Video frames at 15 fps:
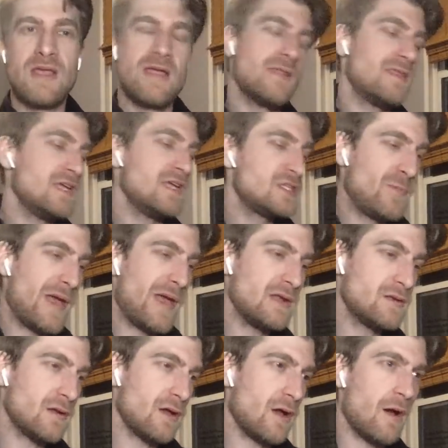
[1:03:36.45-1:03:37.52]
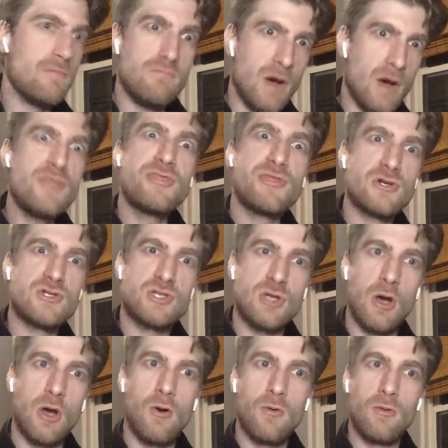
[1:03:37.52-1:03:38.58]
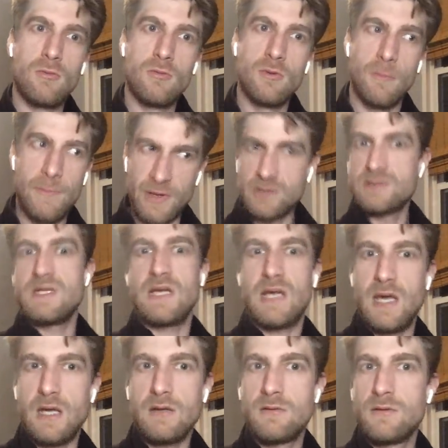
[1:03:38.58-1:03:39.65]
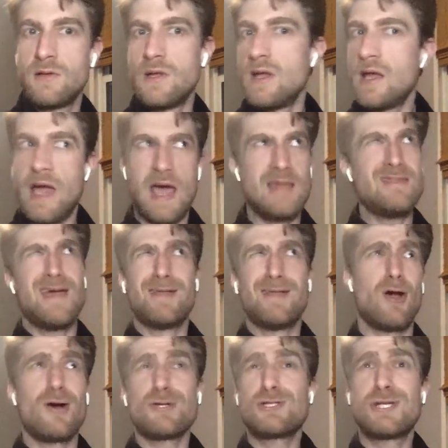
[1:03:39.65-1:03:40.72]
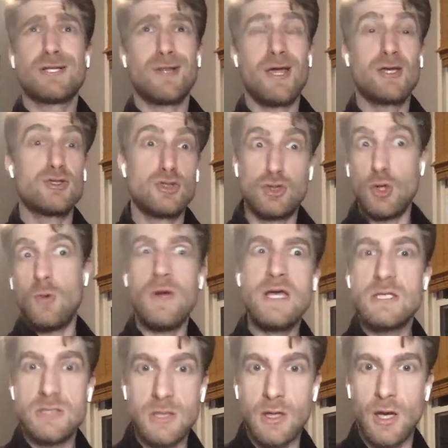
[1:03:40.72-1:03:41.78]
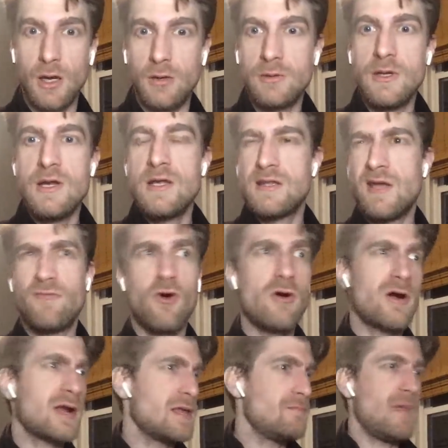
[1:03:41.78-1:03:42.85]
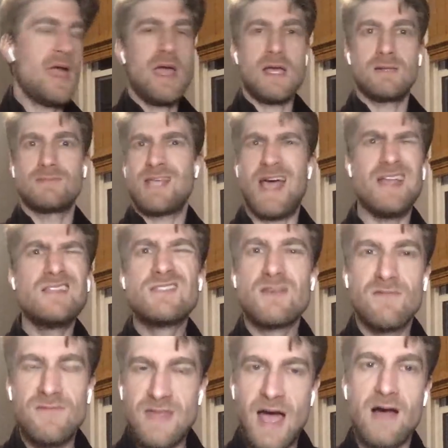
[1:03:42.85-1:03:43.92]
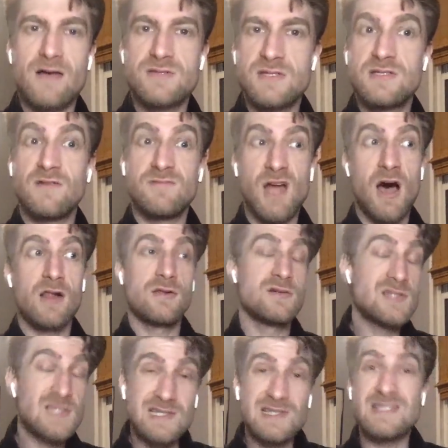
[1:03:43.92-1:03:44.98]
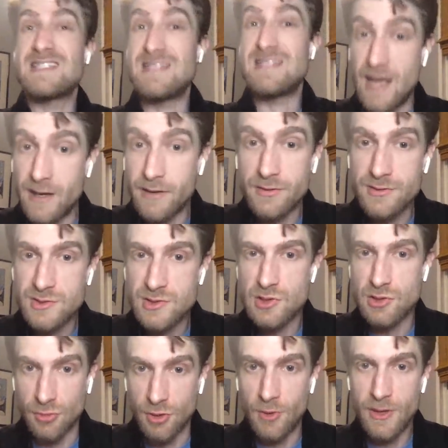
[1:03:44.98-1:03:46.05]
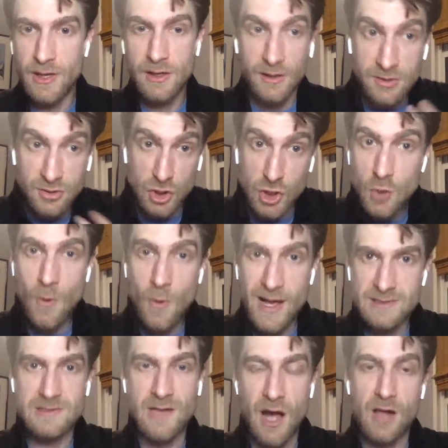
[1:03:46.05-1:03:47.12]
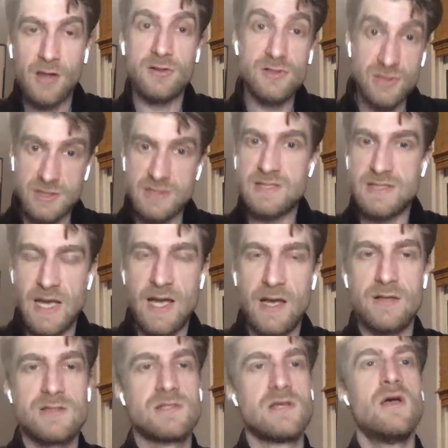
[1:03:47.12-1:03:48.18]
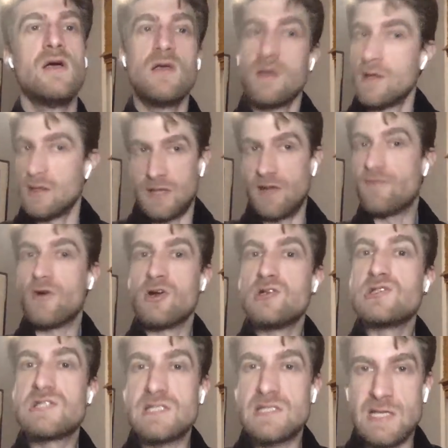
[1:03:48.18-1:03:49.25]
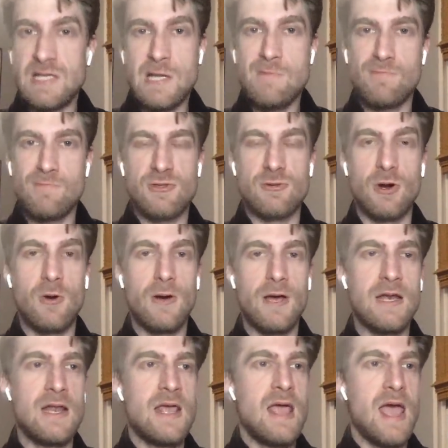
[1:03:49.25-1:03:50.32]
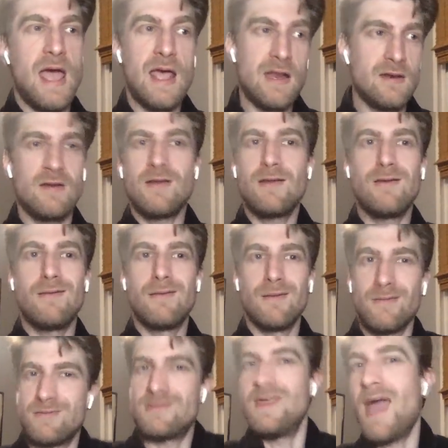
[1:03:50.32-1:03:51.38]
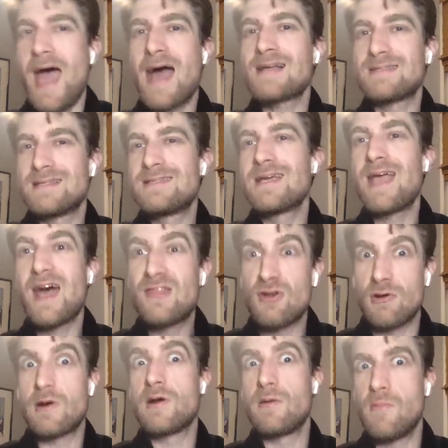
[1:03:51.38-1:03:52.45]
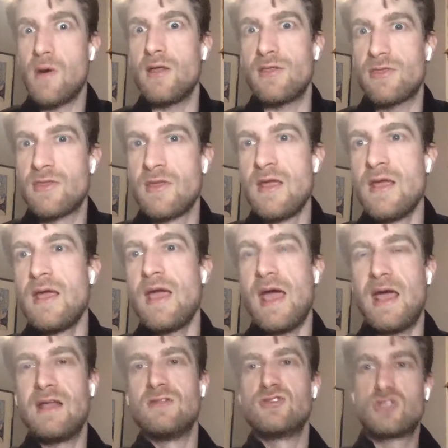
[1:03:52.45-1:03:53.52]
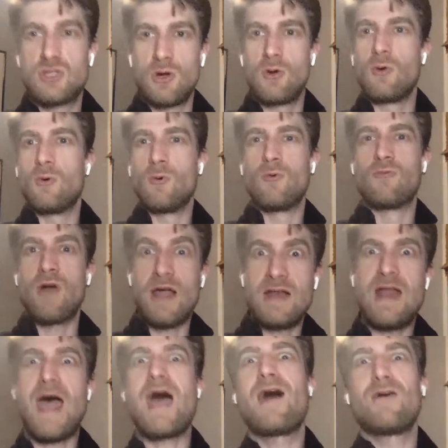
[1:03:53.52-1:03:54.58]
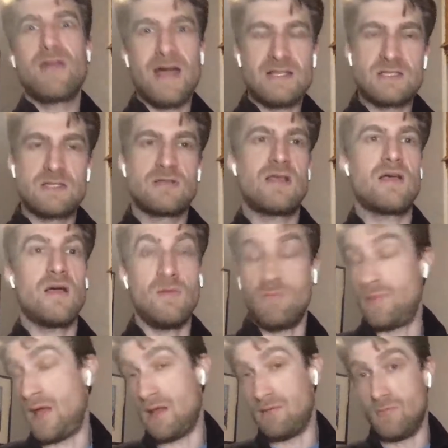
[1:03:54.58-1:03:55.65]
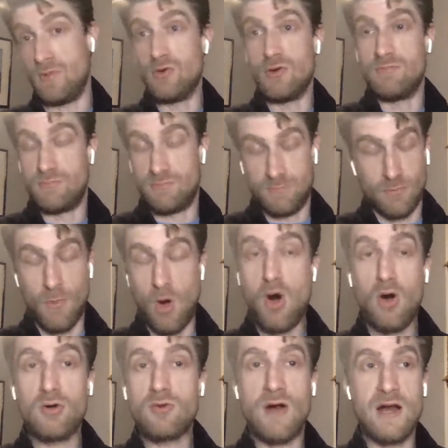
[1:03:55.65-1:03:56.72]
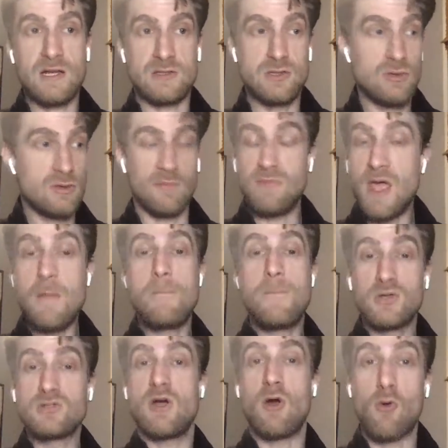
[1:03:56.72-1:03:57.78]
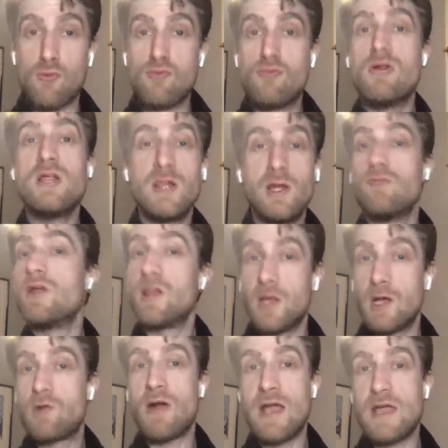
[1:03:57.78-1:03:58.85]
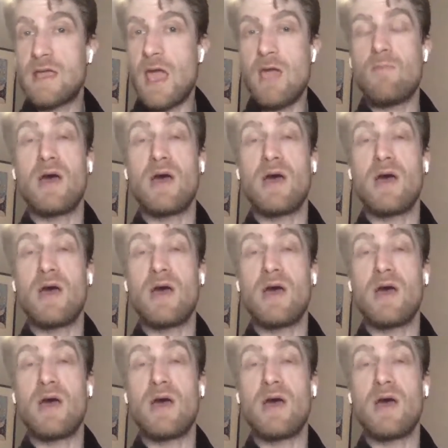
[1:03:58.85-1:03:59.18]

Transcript: They spent a month or so building it, and they launched it like 2 weeks ago. They've already made tens of thousands of dollars in sales through it, and US dollars in sales. They've earned Steem through it, and they hacked it together in a month. And so right now and all credit to them. They built a really, really great game.